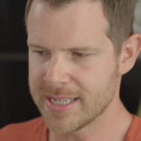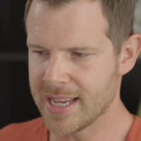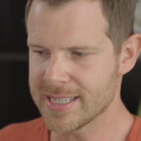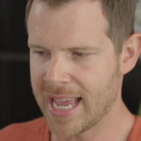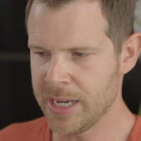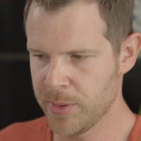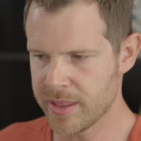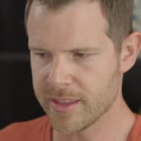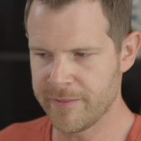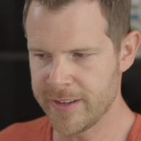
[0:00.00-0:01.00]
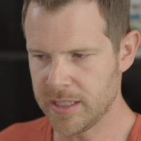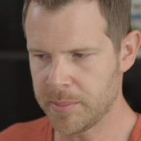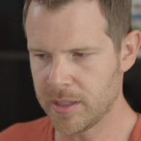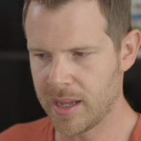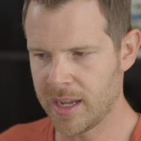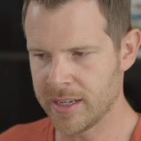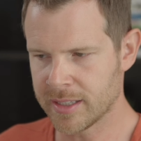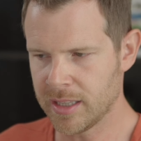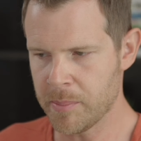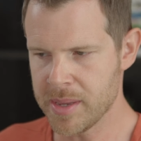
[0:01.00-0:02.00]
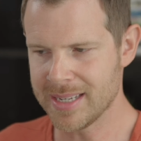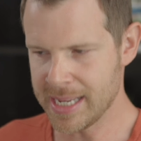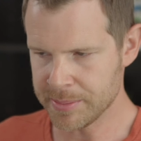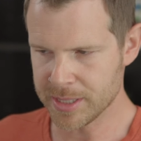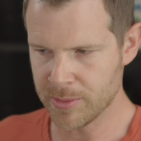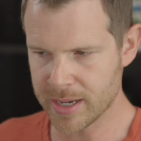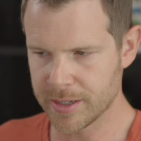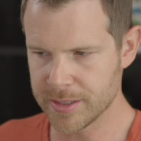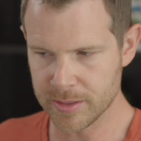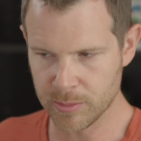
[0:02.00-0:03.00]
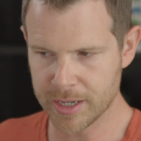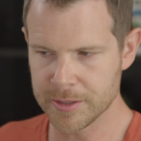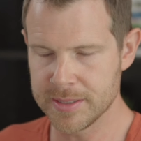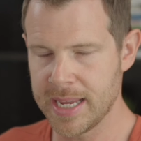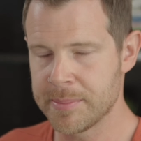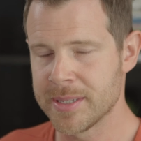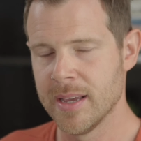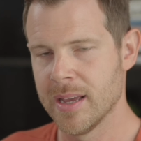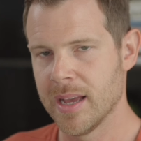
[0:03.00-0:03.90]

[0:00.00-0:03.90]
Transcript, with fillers: it does end with available on Columbia tapes and records or records and tapes.